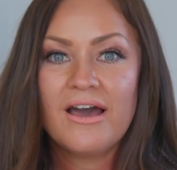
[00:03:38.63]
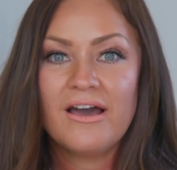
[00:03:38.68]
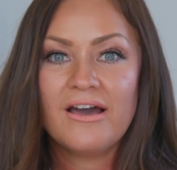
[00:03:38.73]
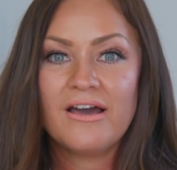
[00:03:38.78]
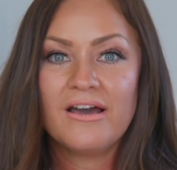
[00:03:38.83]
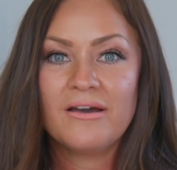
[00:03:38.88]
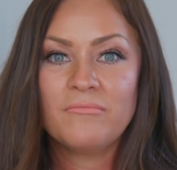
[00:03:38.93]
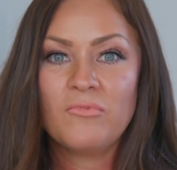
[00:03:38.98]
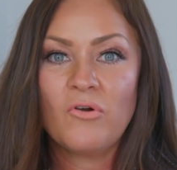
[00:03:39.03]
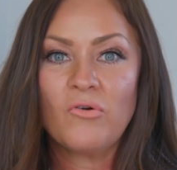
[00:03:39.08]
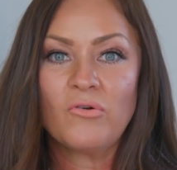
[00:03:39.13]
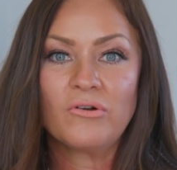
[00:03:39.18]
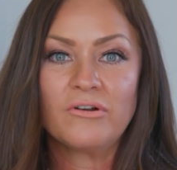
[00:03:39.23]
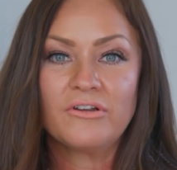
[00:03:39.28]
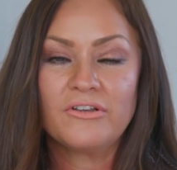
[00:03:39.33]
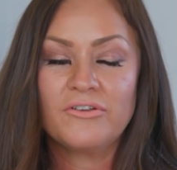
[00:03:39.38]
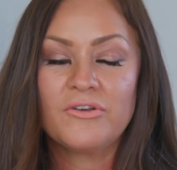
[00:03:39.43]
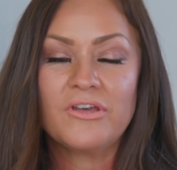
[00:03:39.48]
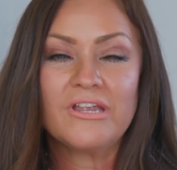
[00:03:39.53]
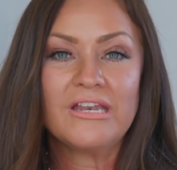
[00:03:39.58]
um, or
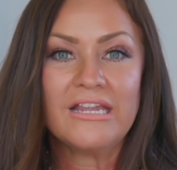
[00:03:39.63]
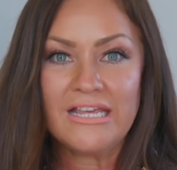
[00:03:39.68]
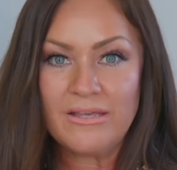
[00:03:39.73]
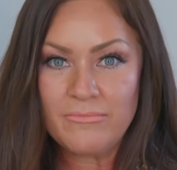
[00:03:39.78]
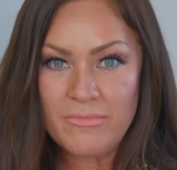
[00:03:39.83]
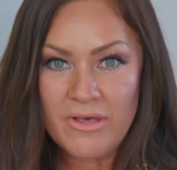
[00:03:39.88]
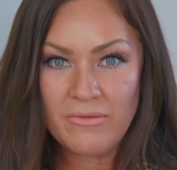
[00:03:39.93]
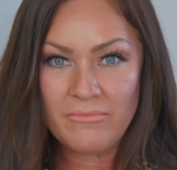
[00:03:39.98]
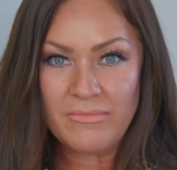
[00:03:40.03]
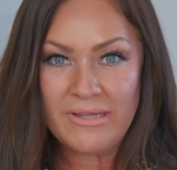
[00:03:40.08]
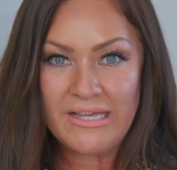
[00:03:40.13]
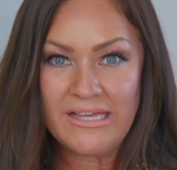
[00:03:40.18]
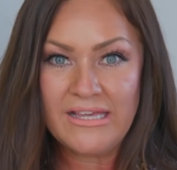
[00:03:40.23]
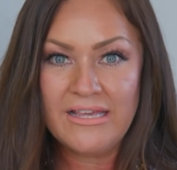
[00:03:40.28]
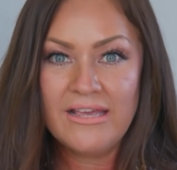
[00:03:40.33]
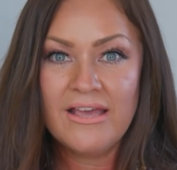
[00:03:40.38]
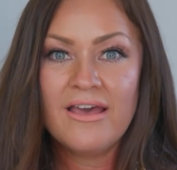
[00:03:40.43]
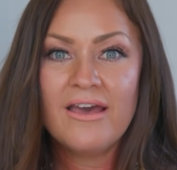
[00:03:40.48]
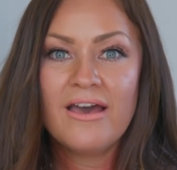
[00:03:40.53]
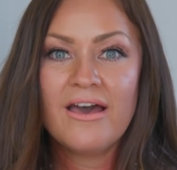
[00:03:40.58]
you can email me,
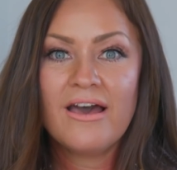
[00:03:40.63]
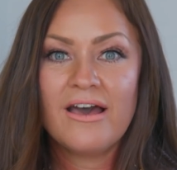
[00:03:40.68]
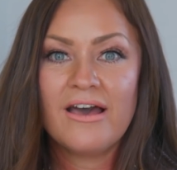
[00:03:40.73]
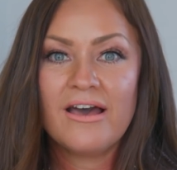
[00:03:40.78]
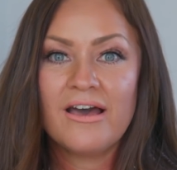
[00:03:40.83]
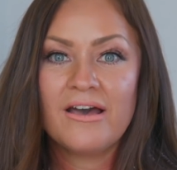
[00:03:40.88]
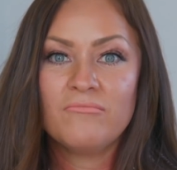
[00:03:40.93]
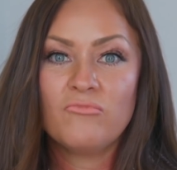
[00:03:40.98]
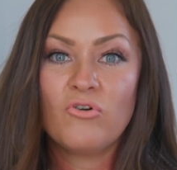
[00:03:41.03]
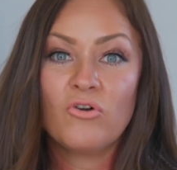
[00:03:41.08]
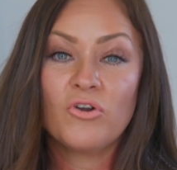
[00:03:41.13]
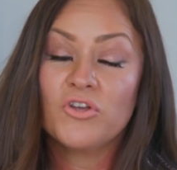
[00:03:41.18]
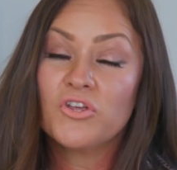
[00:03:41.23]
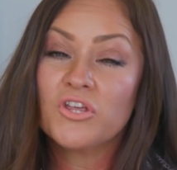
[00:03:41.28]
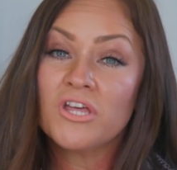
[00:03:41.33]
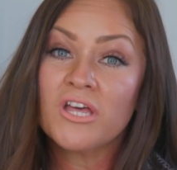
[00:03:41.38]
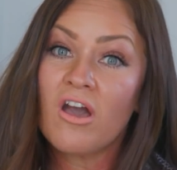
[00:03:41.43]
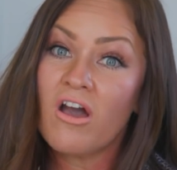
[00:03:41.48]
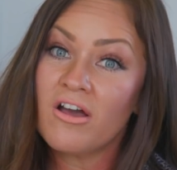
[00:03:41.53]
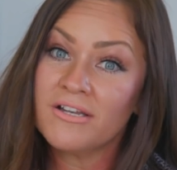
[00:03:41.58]
um, or you
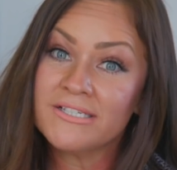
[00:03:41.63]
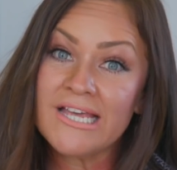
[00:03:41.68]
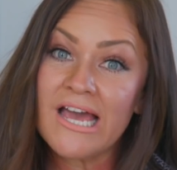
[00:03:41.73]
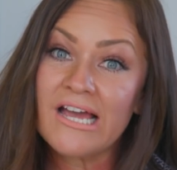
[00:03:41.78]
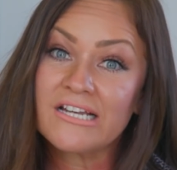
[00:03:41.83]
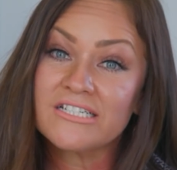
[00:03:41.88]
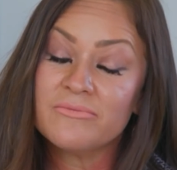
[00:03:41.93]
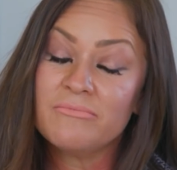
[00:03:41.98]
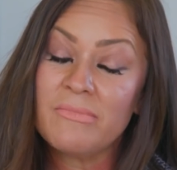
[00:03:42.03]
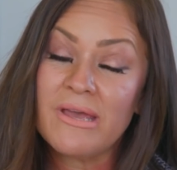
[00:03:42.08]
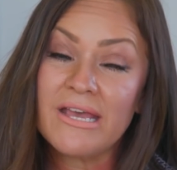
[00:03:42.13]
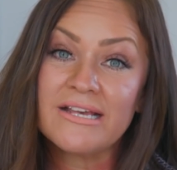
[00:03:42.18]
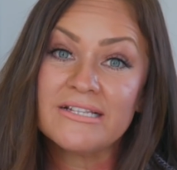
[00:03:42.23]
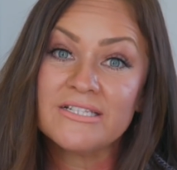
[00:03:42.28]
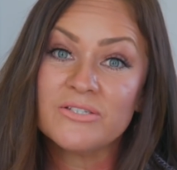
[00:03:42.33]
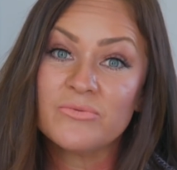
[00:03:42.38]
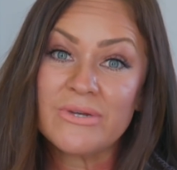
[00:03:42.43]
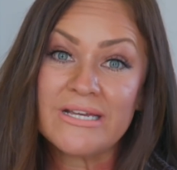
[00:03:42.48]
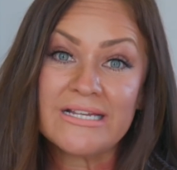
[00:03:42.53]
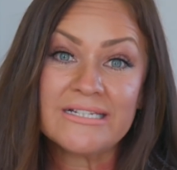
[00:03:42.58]
can contact
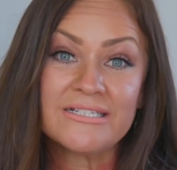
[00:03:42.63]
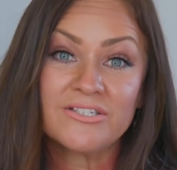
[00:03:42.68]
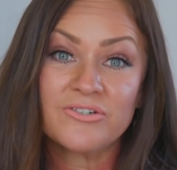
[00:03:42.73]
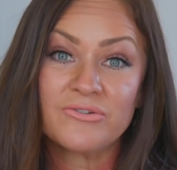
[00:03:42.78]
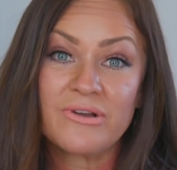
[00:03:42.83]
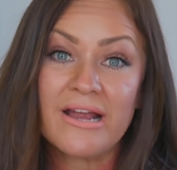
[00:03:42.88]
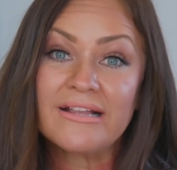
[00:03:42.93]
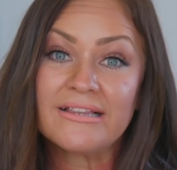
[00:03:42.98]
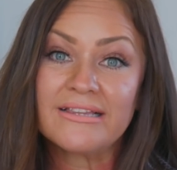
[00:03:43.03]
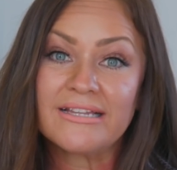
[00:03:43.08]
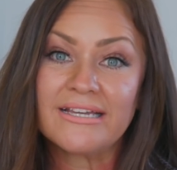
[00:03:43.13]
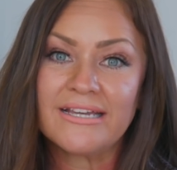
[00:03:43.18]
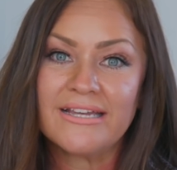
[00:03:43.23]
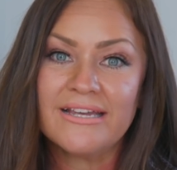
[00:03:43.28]
Megan's Wings directly.